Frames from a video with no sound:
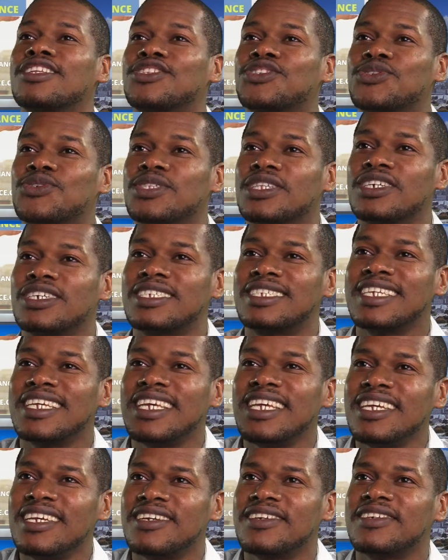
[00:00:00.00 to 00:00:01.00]
to those
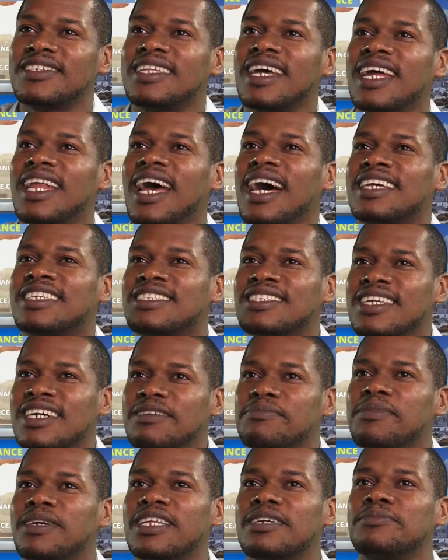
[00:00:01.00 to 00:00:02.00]
ears that has
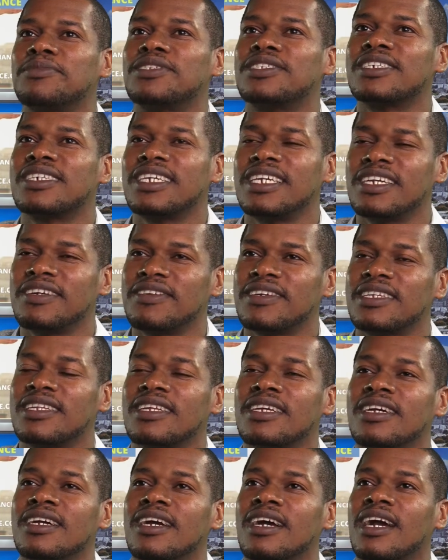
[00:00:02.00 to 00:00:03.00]
not been able to hear it.
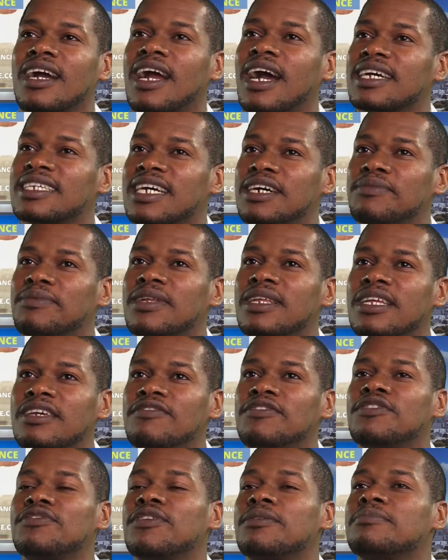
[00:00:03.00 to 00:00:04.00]
Guys, I will
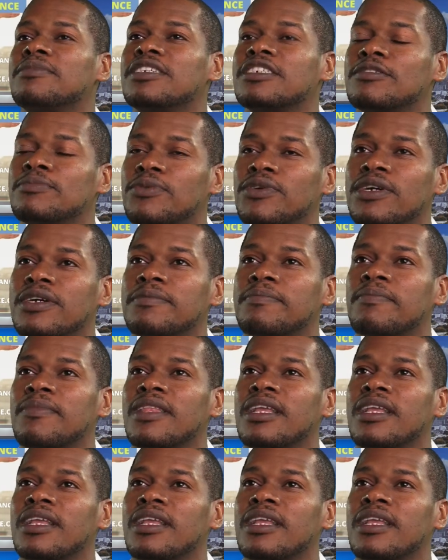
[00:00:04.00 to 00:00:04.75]
leave you from this point.